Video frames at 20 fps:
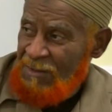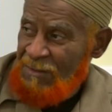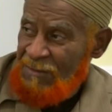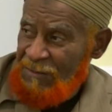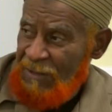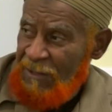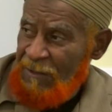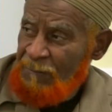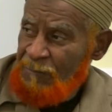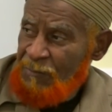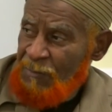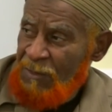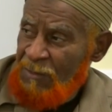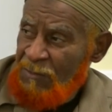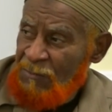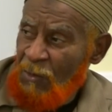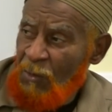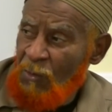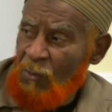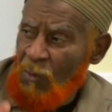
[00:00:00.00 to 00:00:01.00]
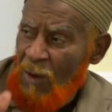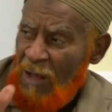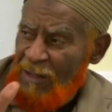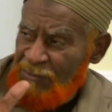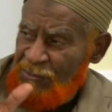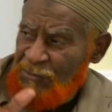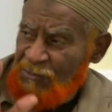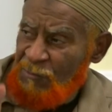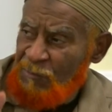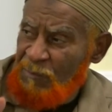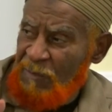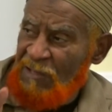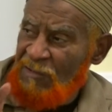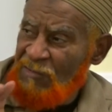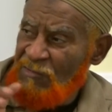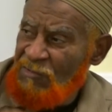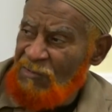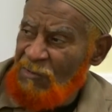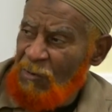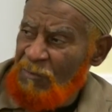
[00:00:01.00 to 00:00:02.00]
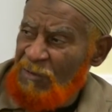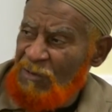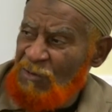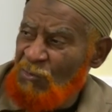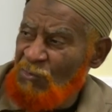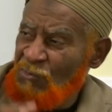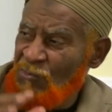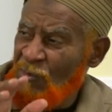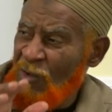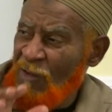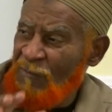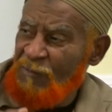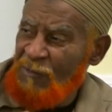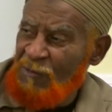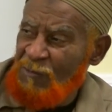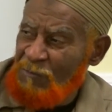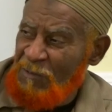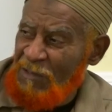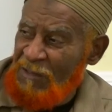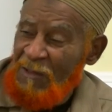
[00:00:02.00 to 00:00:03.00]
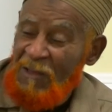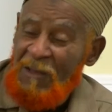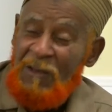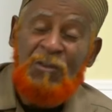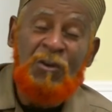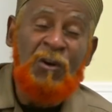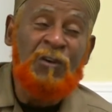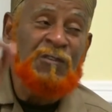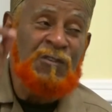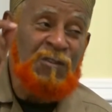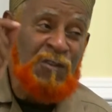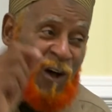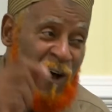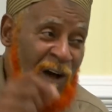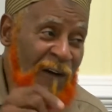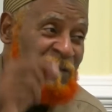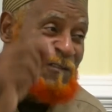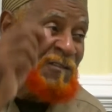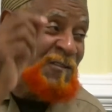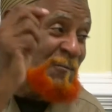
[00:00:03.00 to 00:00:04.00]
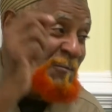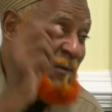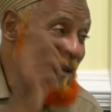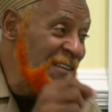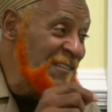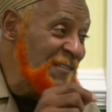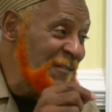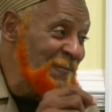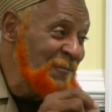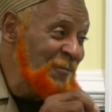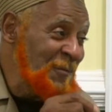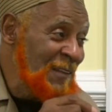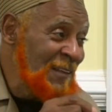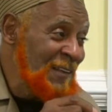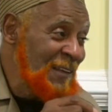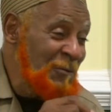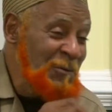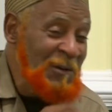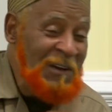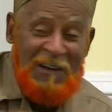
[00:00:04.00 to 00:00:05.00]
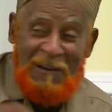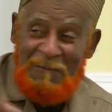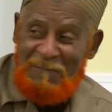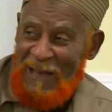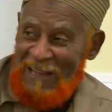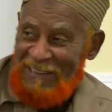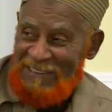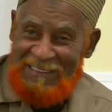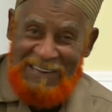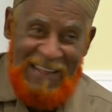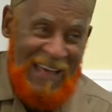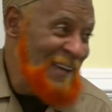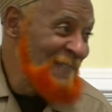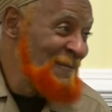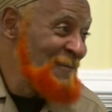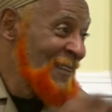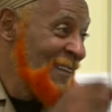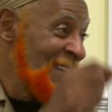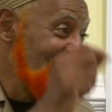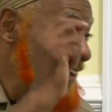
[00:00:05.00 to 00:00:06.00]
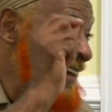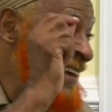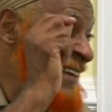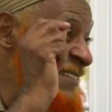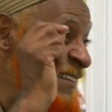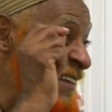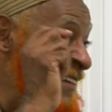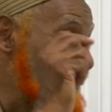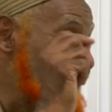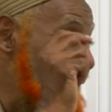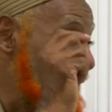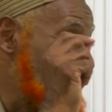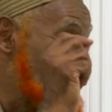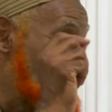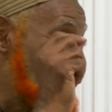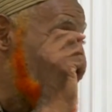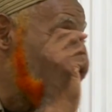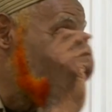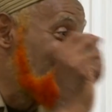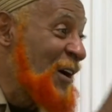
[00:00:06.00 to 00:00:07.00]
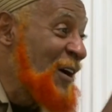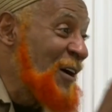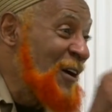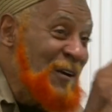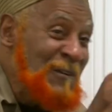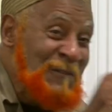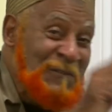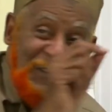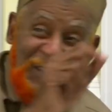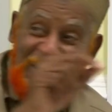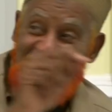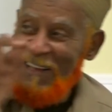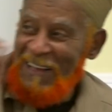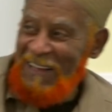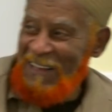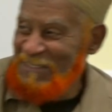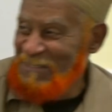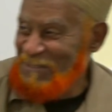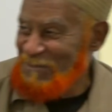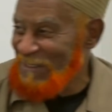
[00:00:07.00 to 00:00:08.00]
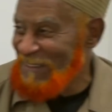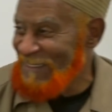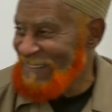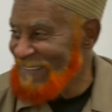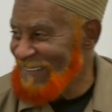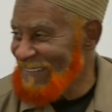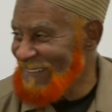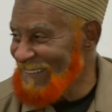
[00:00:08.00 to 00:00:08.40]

See? So watch your speech. Don't be too soft to speak. Your soft speech, we'll come back to that. It's reserved for your husband.